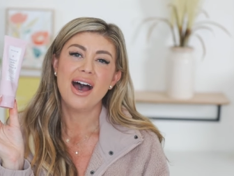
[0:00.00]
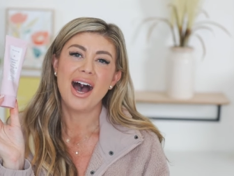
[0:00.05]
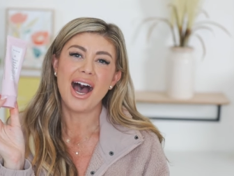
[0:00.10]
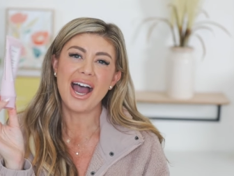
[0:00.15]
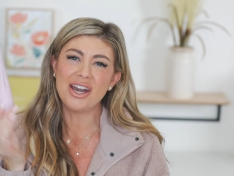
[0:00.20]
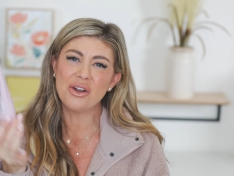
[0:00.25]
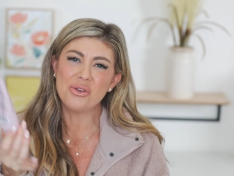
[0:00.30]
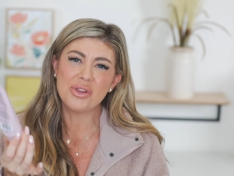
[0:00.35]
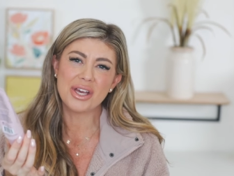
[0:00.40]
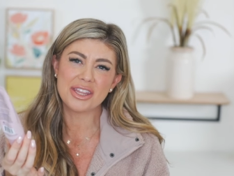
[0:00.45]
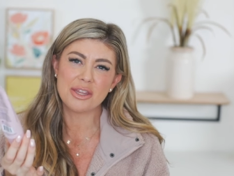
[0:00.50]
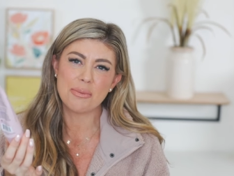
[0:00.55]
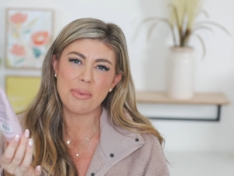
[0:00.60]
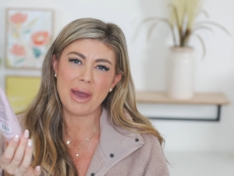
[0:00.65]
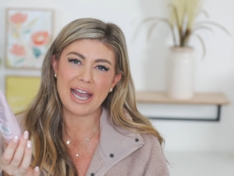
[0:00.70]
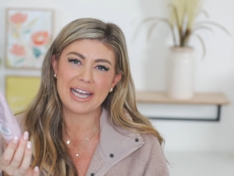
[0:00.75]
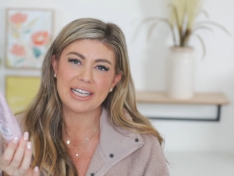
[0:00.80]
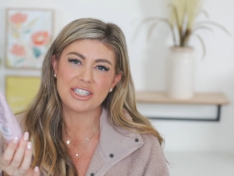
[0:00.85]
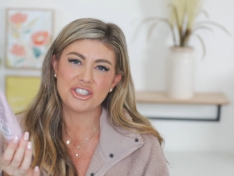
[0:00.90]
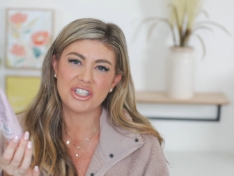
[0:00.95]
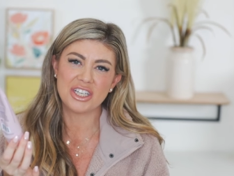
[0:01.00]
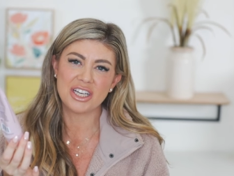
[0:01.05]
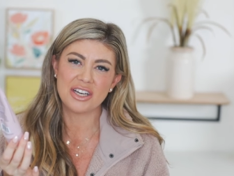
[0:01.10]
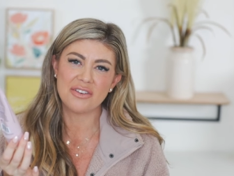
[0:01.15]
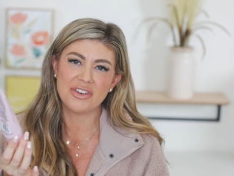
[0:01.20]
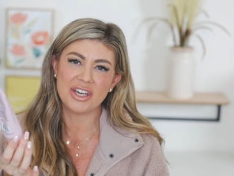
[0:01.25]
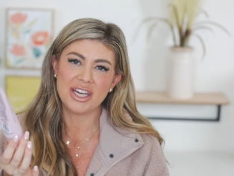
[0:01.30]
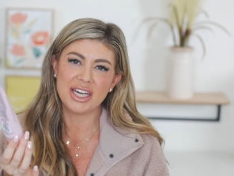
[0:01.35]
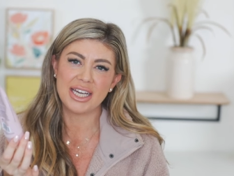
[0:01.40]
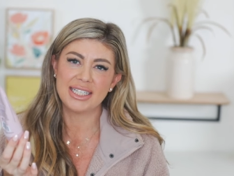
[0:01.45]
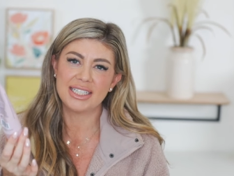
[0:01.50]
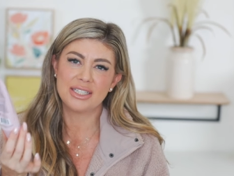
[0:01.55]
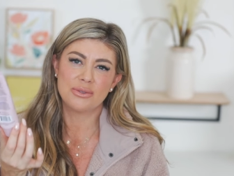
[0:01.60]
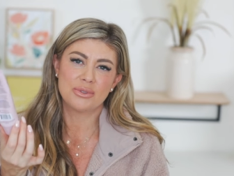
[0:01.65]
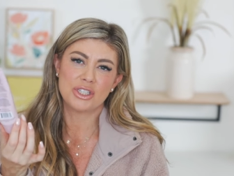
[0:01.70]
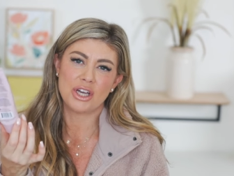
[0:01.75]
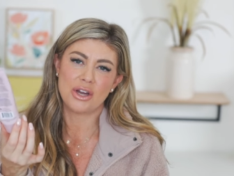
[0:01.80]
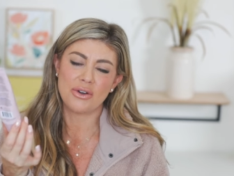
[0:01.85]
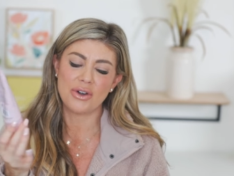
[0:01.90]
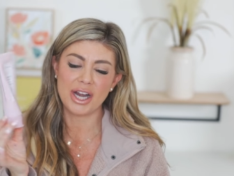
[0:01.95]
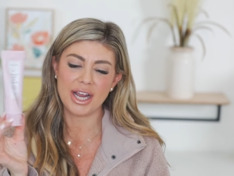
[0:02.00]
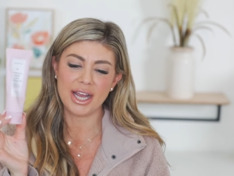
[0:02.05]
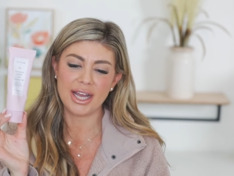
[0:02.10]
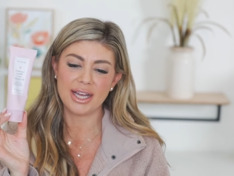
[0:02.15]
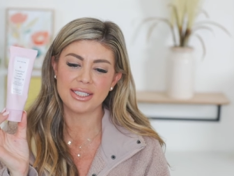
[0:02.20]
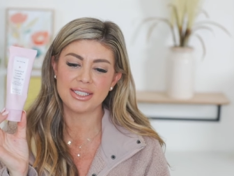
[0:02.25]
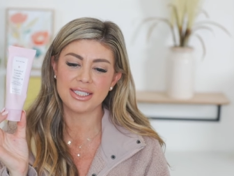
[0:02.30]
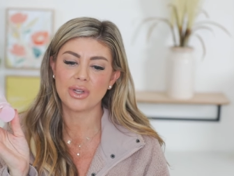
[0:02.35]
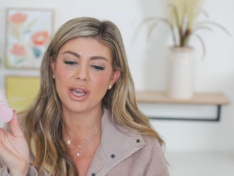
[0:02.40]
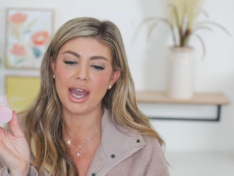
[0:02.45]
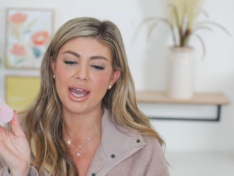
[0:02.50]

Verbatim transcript: I don't like the packaging of it. It was all right.